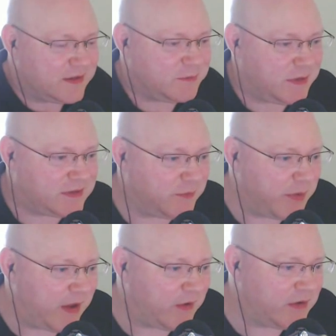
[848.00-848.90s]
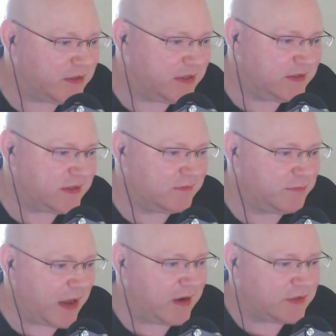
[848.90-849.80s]
bits of
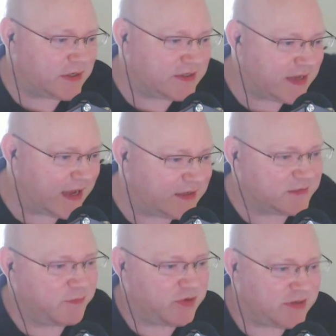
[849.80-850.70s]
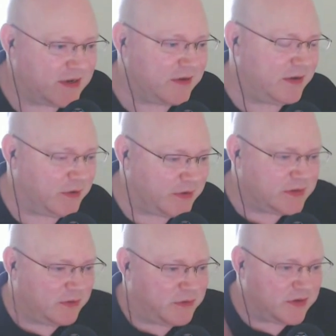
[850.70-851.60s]
biological sciences. Britain, it's
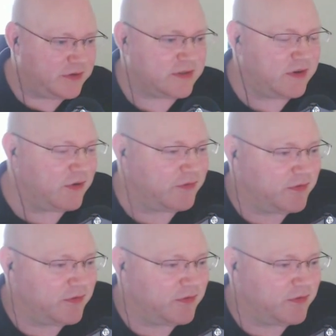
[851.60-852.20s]
all good stuff.